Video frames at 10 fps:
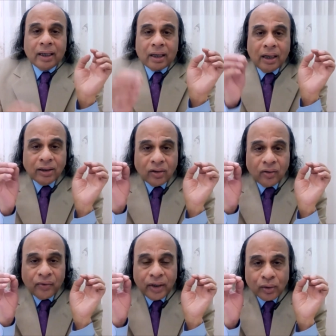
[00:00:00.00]
the culture
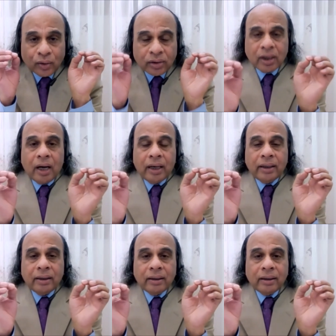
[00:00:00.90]
of
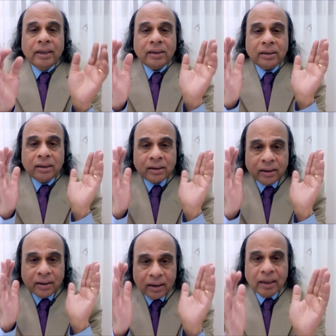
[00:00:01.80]
Hindustan is
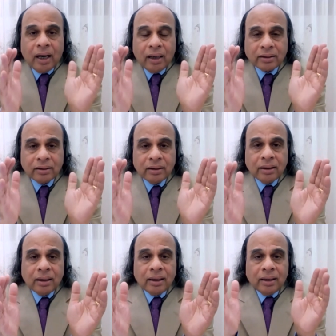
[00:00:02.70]
considered as
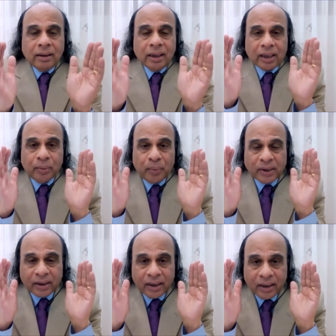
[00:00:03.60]
the
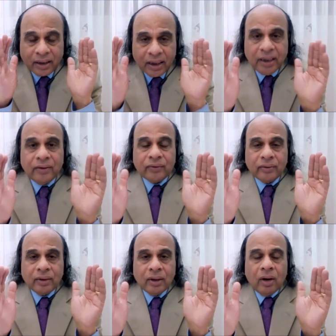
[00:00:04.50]
representative
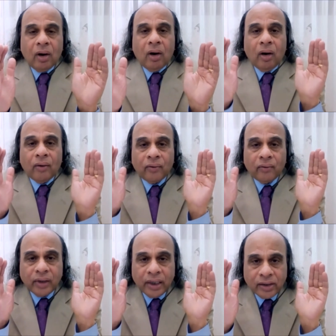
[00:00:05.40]
of
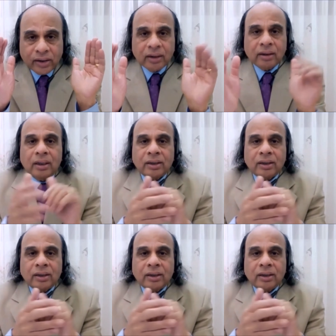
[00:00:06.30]
the Eastern